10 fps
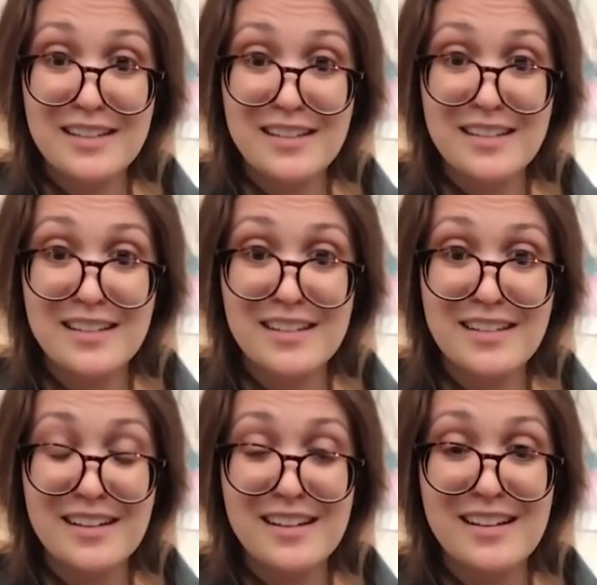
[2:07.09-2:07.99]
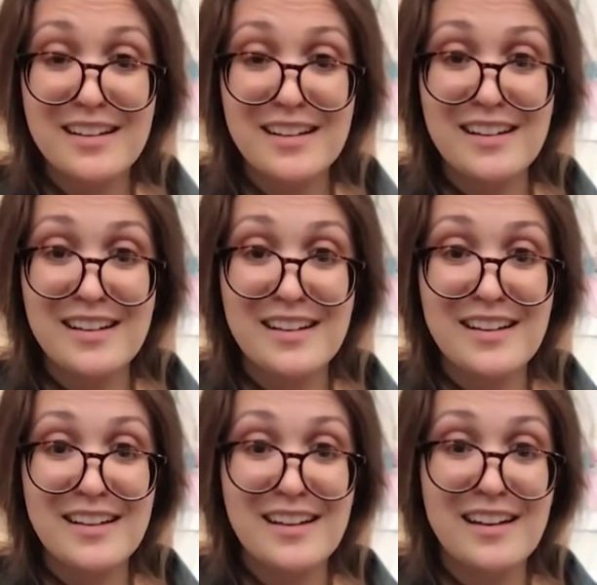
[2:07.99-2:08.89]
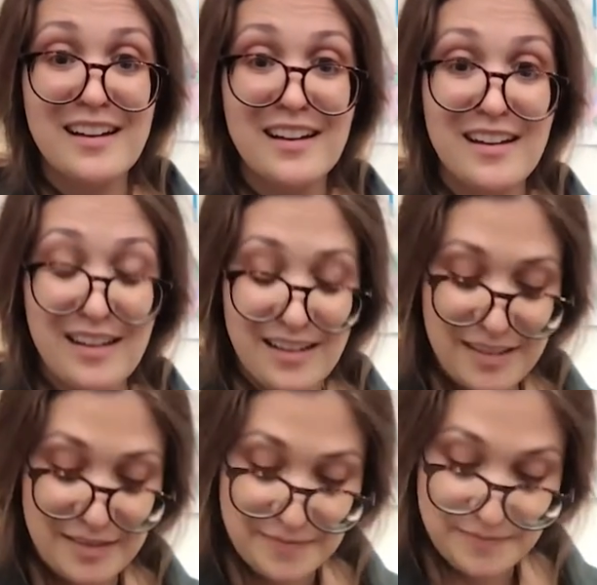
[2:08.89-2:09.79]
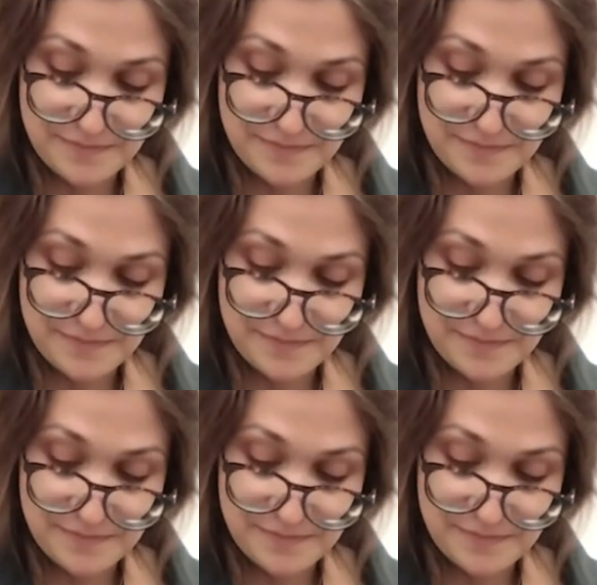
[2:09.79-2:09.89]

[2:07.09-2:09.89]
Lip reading: No one is speaking in this clip.